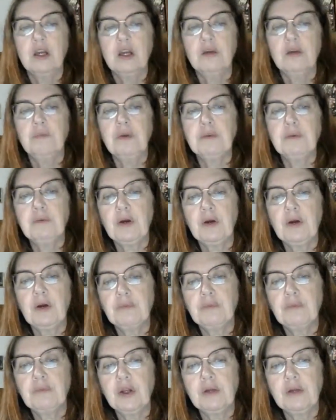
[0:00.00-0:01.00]
People
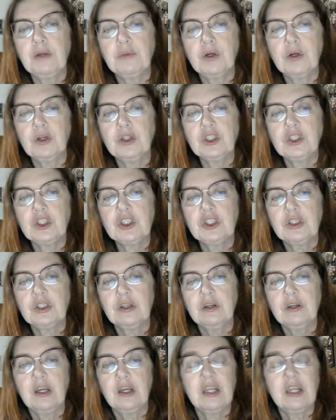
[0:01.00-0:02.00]
have burning bush,
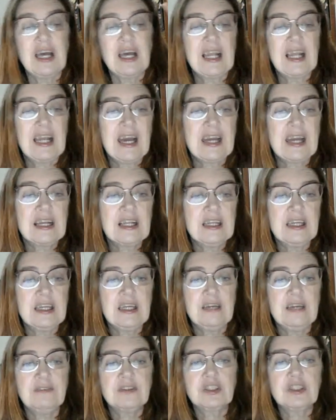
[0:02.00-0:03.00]
lilac
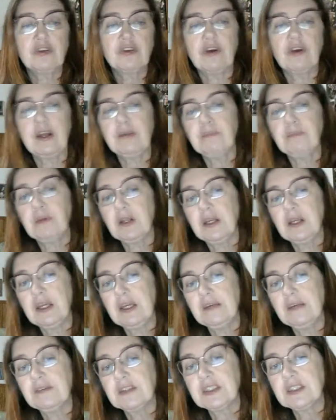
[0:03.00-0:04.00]
leaves, grape
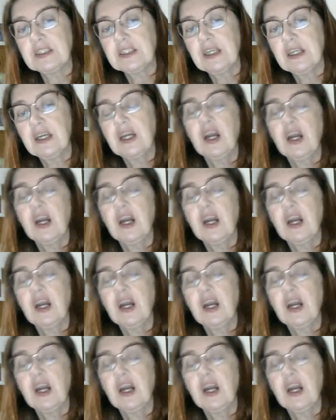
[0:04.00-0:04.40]
leaves.